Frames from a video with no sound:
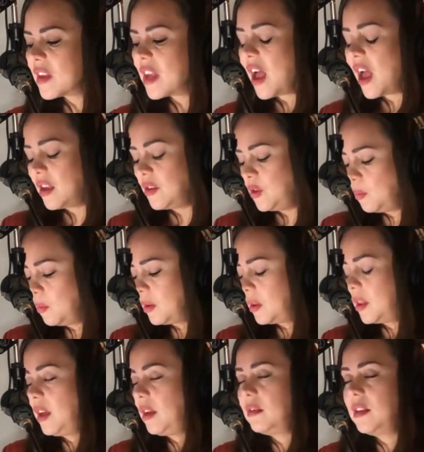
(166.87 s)
And you will
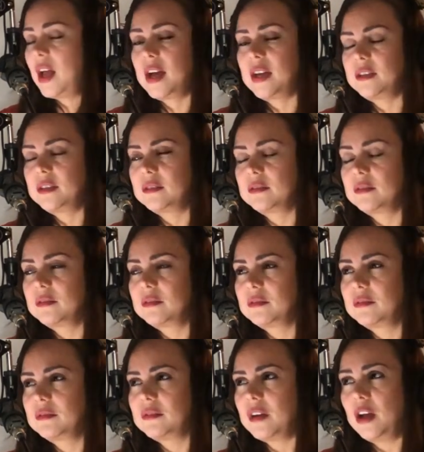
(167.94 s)
think that
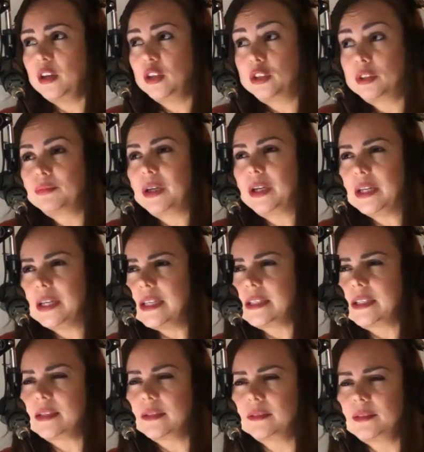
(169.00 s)
I learned my
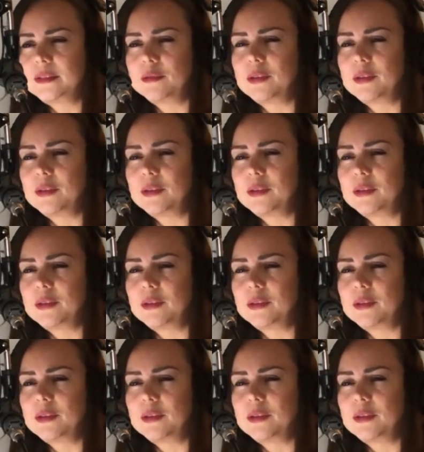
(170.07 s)
lesson,